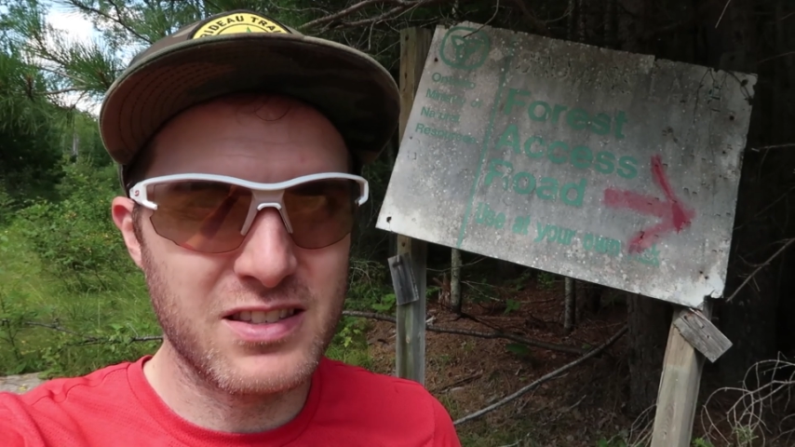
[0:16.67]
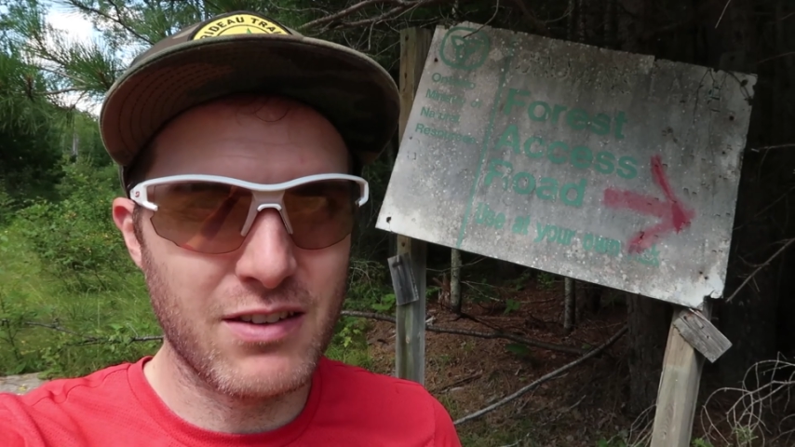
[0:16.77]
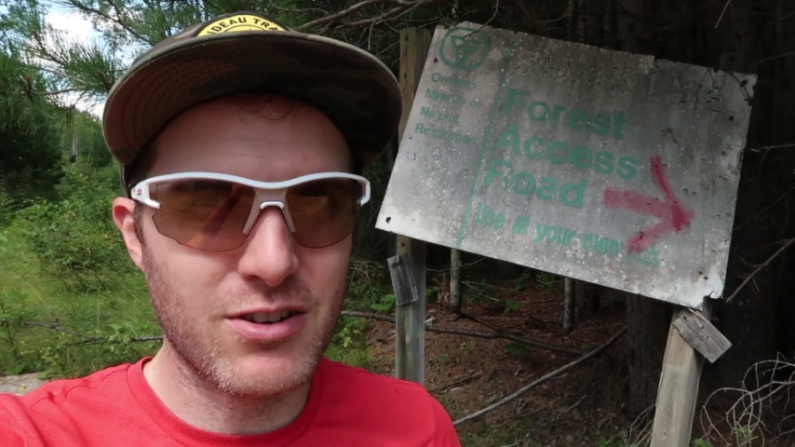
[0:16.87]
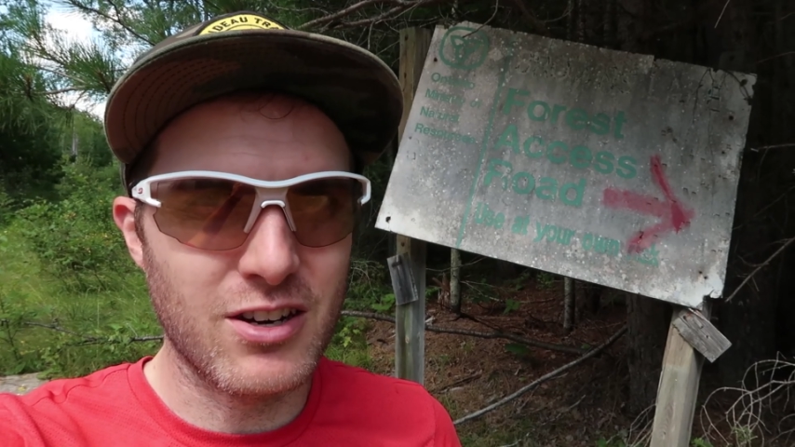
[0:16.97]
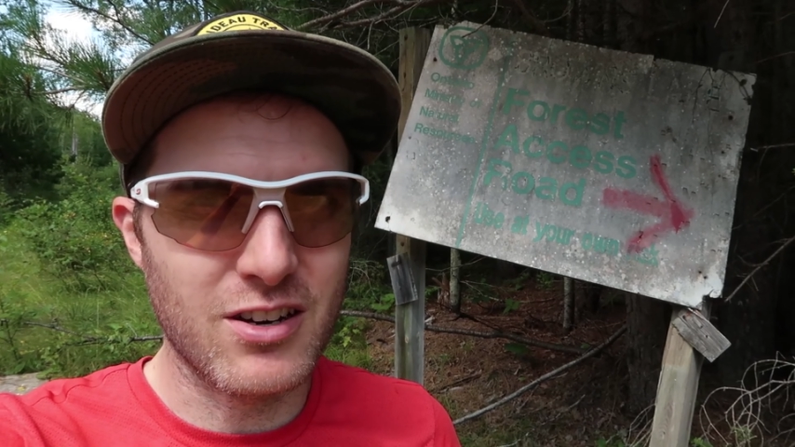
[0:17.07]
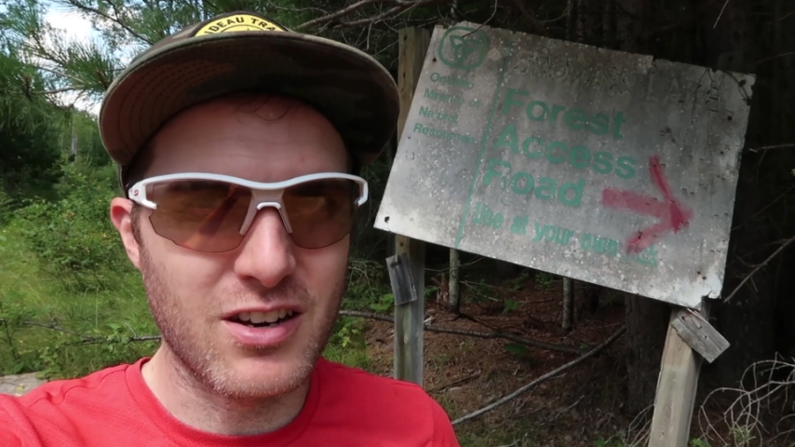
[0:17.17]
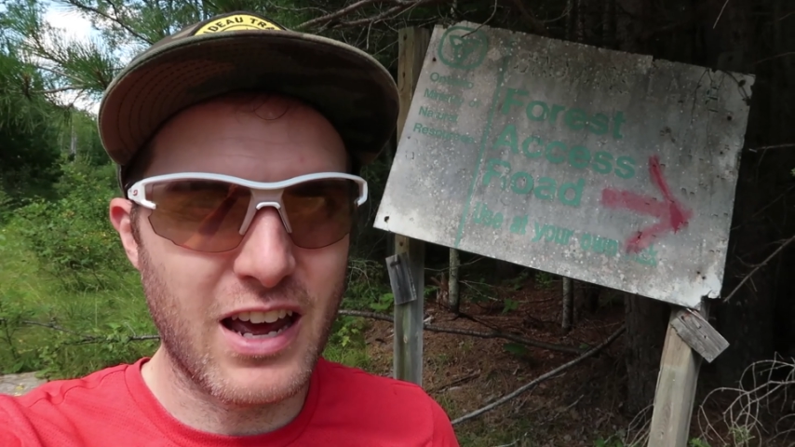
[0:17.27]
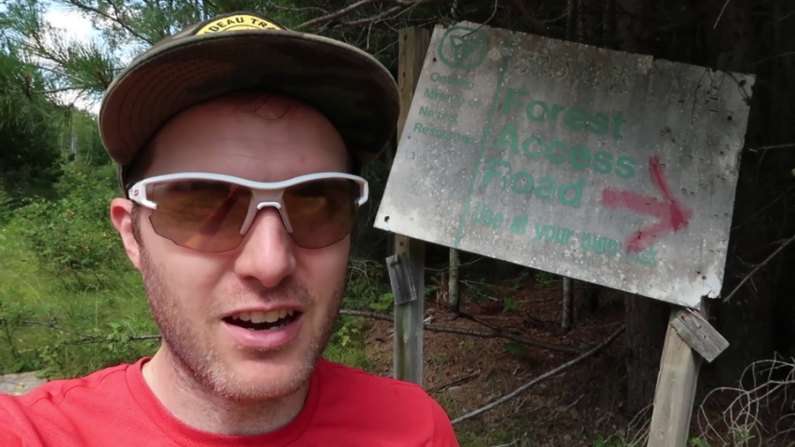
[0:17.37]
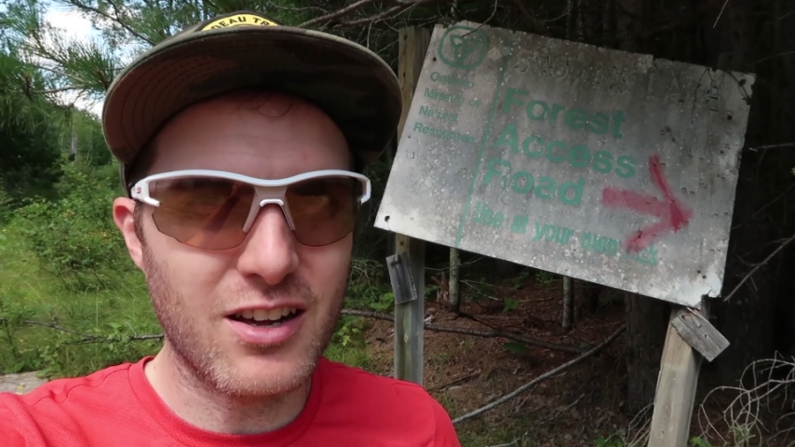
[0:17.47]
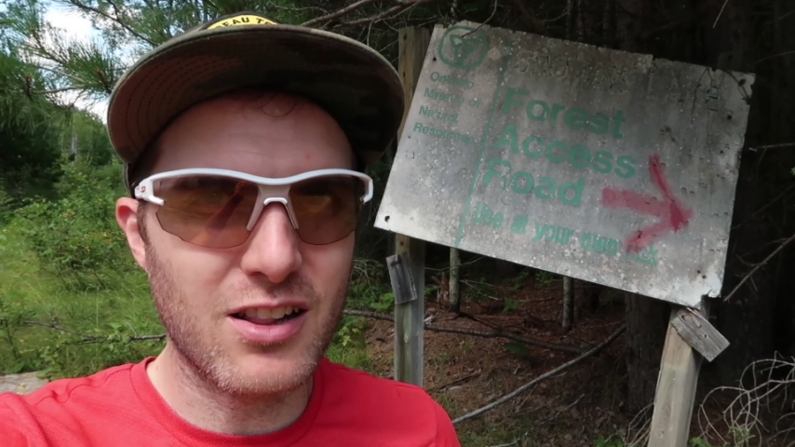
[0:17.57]
70 to
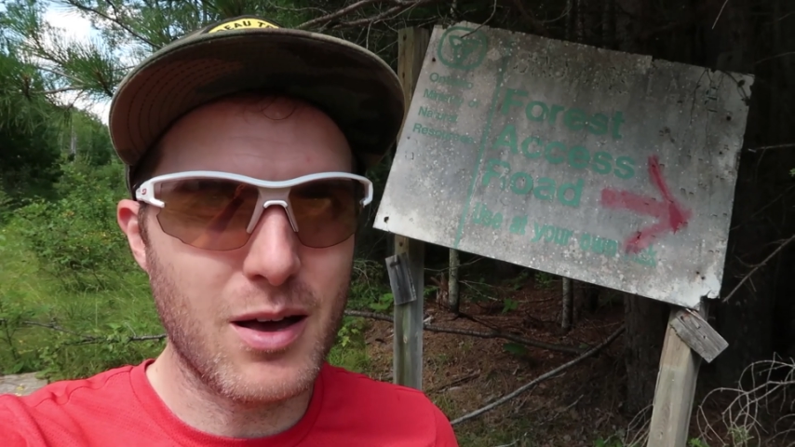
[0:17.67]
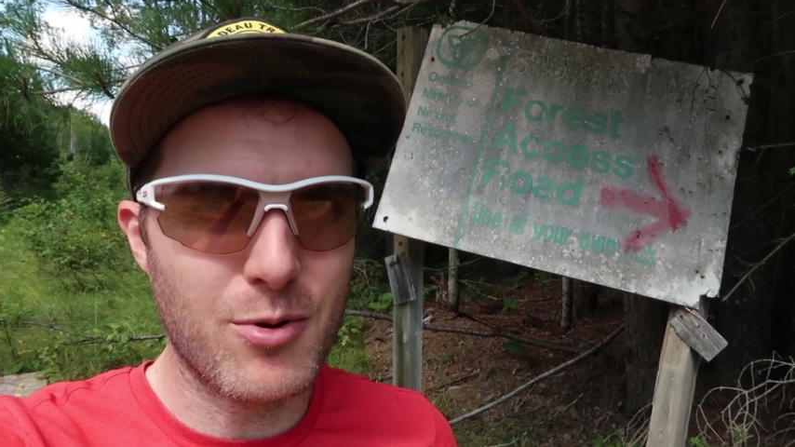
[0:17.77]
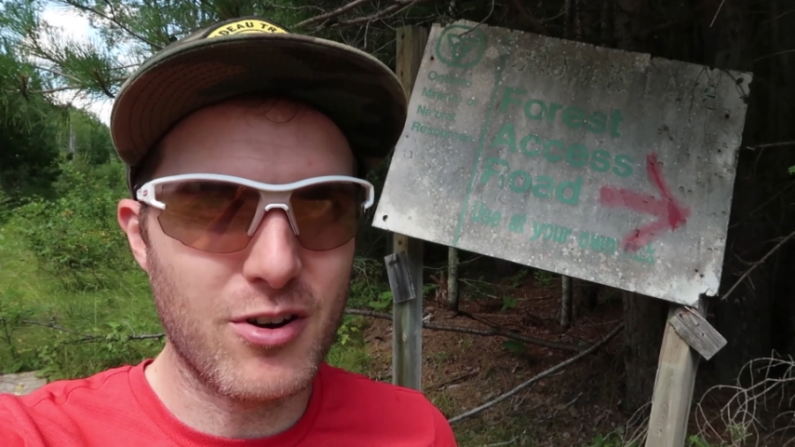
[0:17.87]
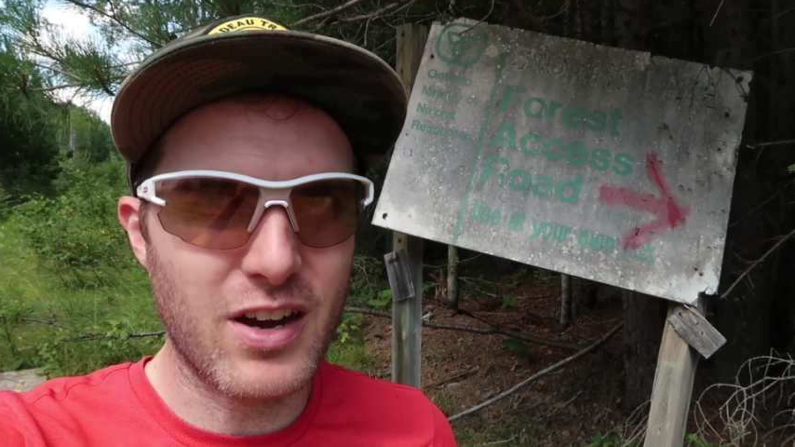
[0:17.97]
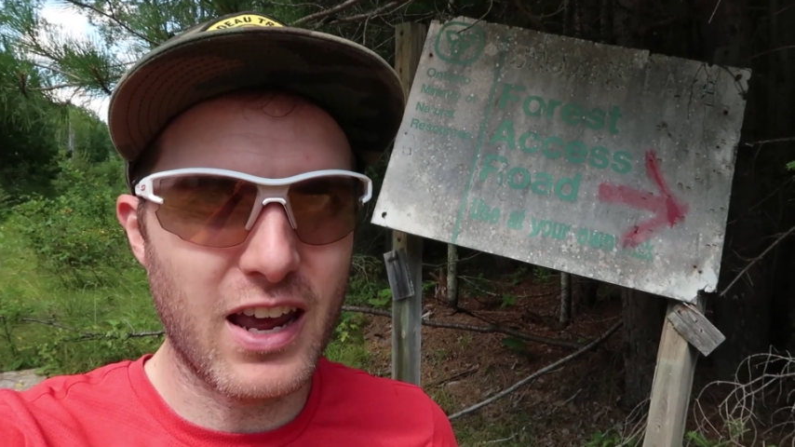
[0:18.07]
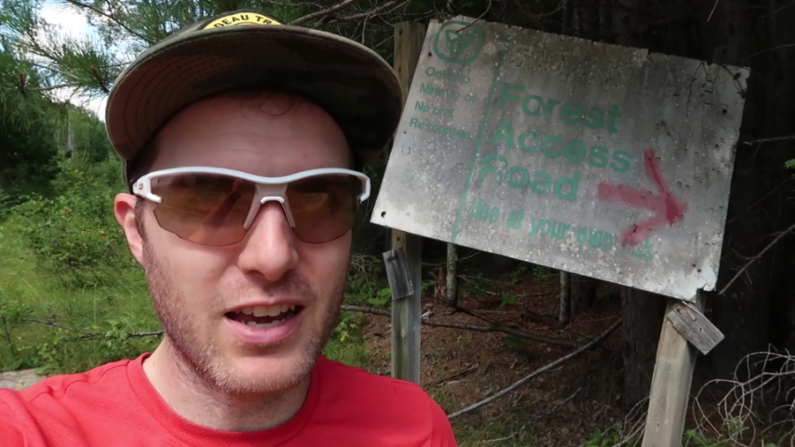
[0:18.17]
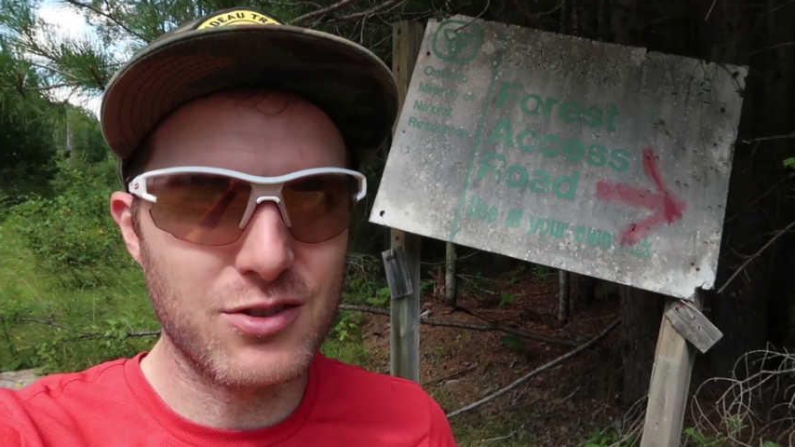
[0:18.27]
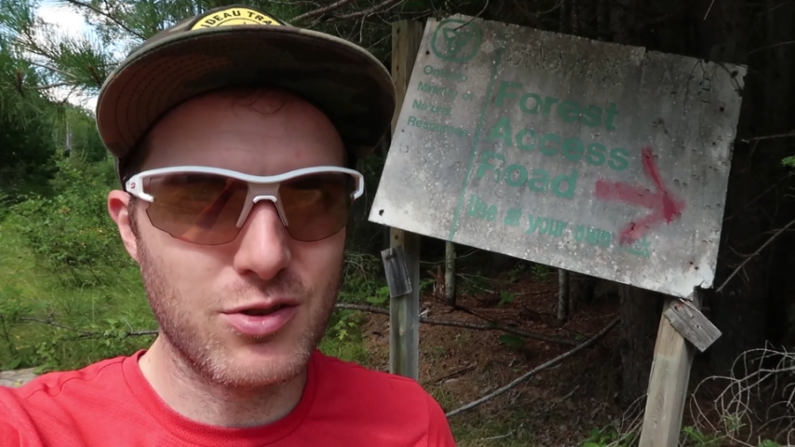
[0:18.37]
90 kilometer days